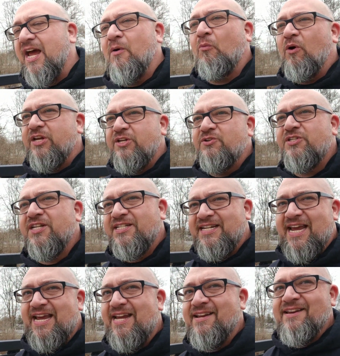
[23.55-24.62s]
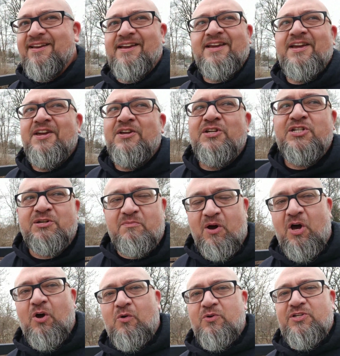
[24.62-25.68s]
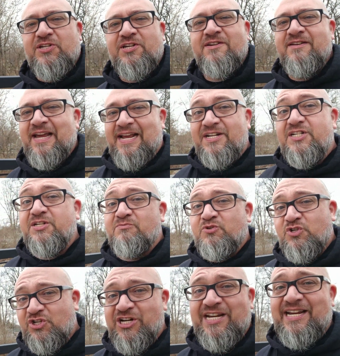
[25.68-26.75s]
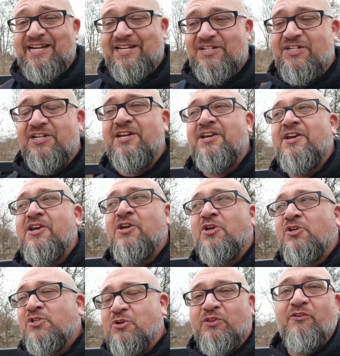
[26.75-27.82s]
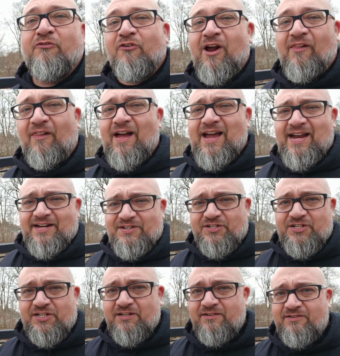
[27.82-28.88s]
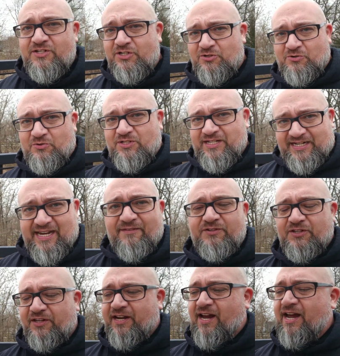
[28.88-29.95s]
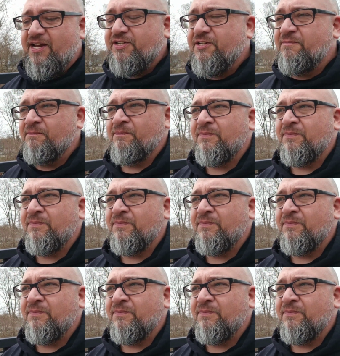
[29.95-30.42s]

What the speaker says: I want you to take some oats and some cheese to the front lines to give to the guys.